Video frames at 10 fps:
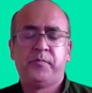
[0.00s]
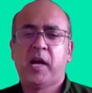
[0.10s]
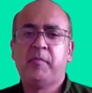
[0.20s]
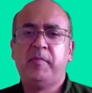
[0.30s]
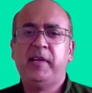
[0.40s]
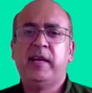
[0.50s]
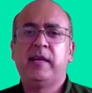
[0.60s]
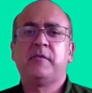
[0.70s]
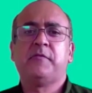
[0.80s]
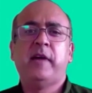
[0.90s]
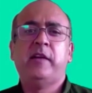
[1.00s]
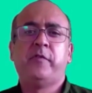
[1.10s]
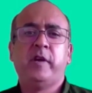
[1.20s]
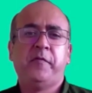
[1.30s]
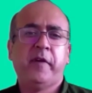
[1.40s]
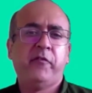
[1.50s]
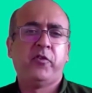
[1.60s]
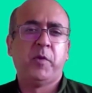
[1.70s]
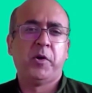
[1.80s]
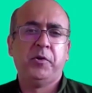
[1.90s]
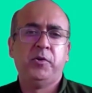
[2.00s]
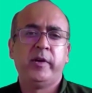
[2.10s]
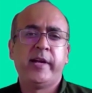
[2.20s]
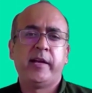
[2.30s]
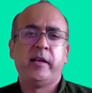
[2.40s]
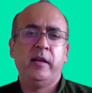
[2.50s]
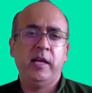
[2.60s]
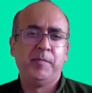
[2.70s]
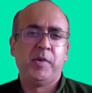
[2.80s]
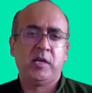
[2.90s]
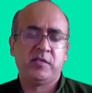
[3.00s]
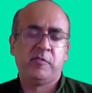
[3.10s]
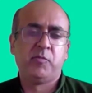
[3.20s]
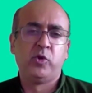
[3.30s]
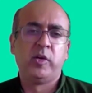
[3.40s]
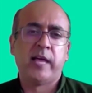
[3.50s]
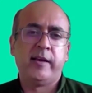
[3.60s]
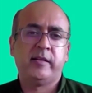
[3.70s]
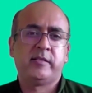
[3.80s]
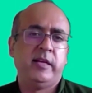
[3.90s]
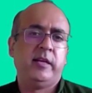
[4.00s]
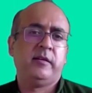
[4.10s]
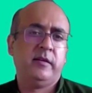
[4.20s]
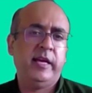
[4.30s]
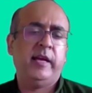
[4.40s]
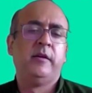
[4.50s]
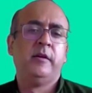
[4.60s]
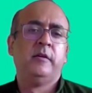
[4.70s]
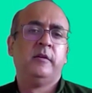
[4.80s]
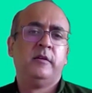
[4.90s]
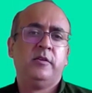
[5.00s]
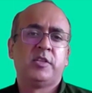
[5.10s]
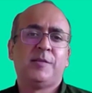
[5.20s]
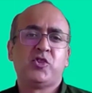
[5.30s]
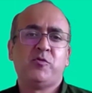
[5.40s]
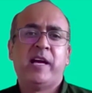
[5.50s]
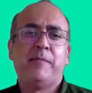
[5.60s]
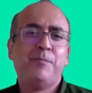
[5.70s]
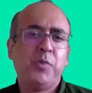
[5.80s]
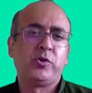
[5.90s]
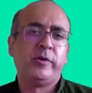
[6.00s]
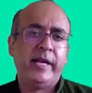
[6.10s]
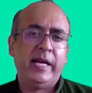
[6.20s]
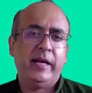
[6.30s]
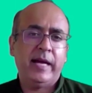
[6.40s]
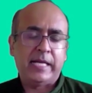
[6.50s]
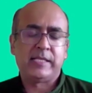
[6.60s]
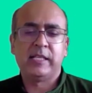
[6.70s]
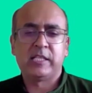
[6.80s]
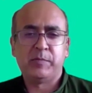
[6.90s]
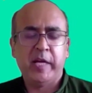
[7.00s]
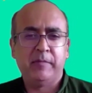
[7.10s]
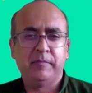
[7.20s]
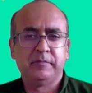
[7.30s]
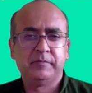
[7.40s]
Probably at 5:45 tomorrow, you'll get an inbox from Google Calendar saying, hey, you're supposed to buy a book today at 6 p.m.